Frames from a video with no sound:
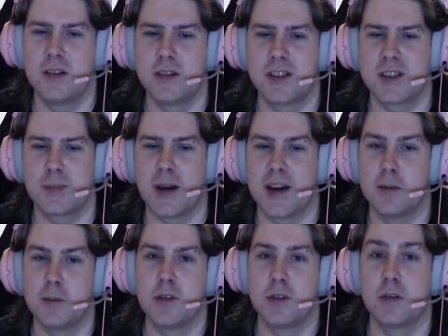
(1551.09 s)

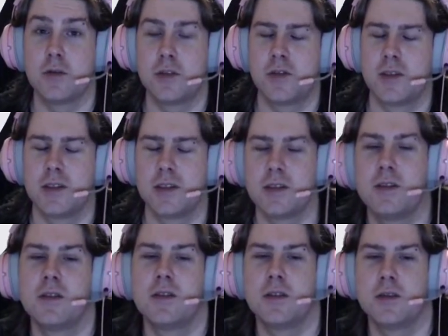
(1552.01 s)
spammed, obviously,
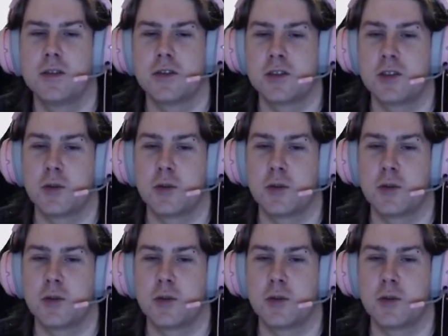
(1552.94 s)
because it's